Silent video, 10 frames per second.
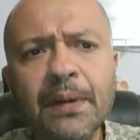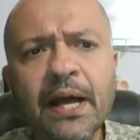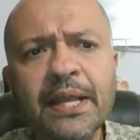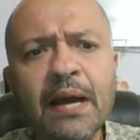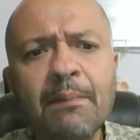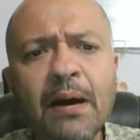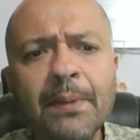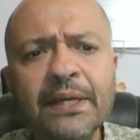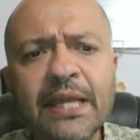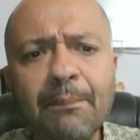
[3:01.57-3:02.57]
Pranayama,
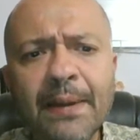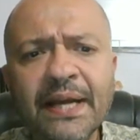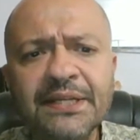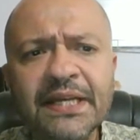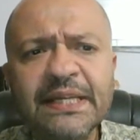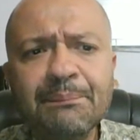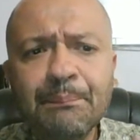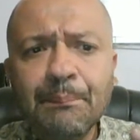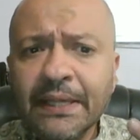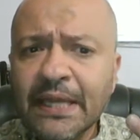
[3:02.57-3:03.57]
but they are practicing
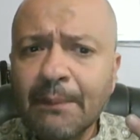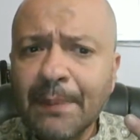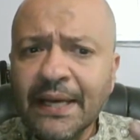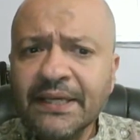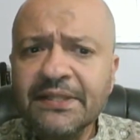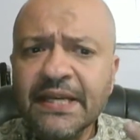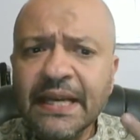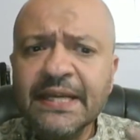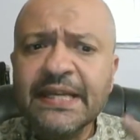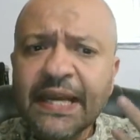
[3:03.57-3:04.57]

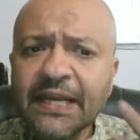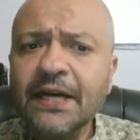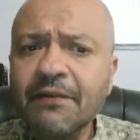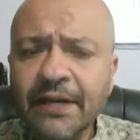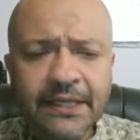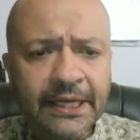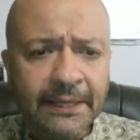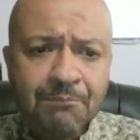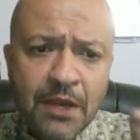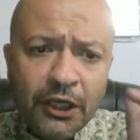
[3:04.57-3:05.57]
it
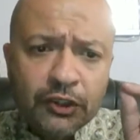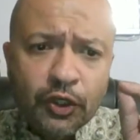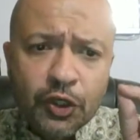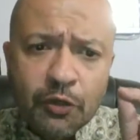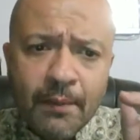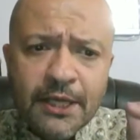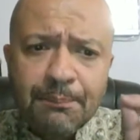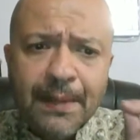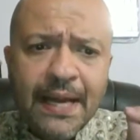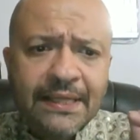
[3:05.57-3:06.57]
incorrectly. So you
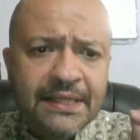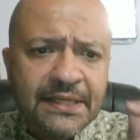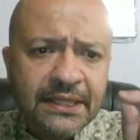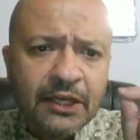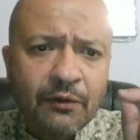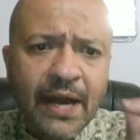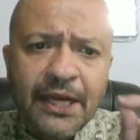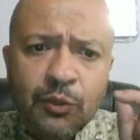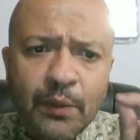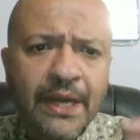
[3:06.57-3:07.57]
must practice it the
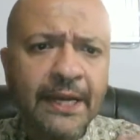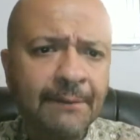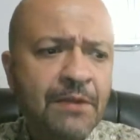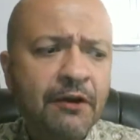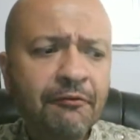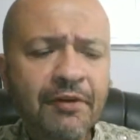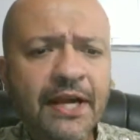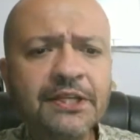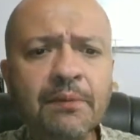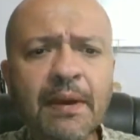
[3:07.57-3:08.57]
right way.
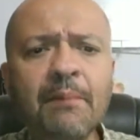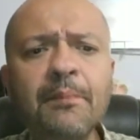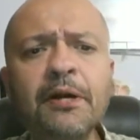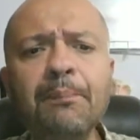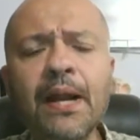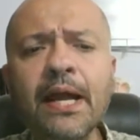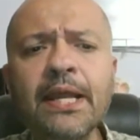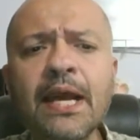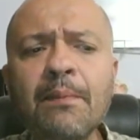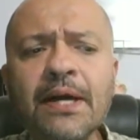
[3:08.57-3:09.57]
Friends, remember,
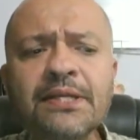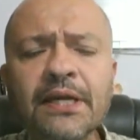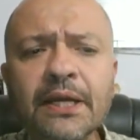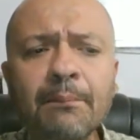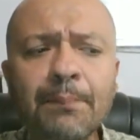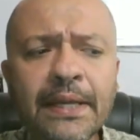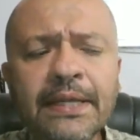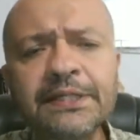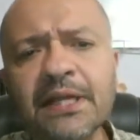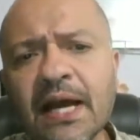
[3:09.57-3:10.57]
Pranayama is a
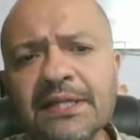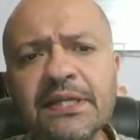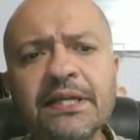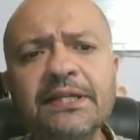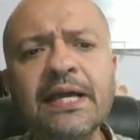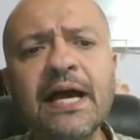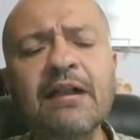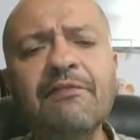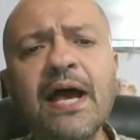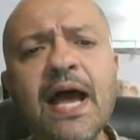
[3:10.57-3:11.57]
complete science in
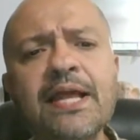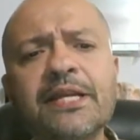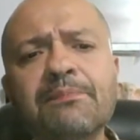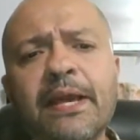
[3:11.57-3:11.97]
itself, and it is